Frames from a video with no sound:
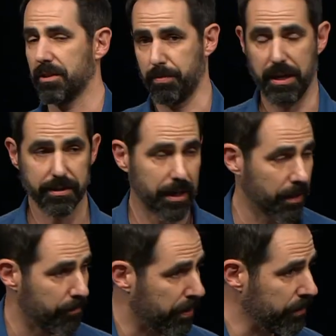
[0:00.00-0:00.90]
Because I
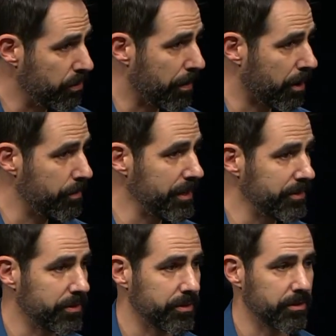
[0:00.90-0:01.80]
love playing with
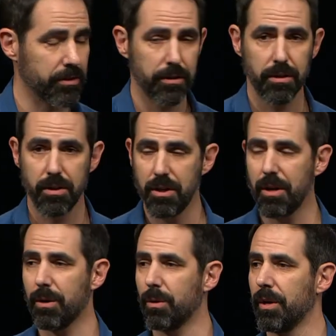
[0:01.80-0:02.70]
Barbies?
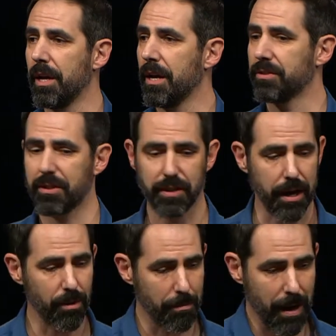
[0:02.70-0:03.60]
No. It's because
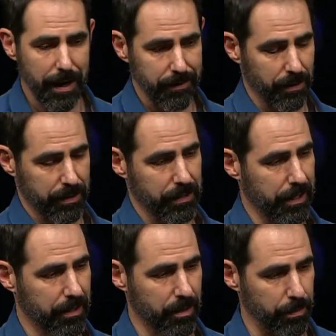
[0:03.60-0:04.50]
I don't mind looking
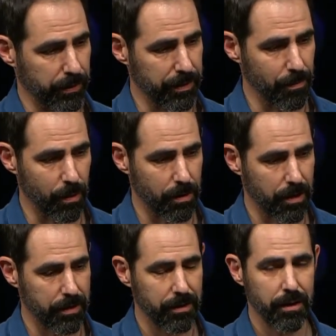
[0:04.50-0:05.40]
like a complete
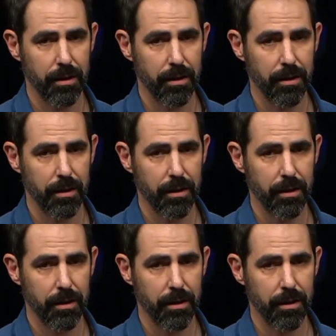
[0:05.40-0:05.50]
moron.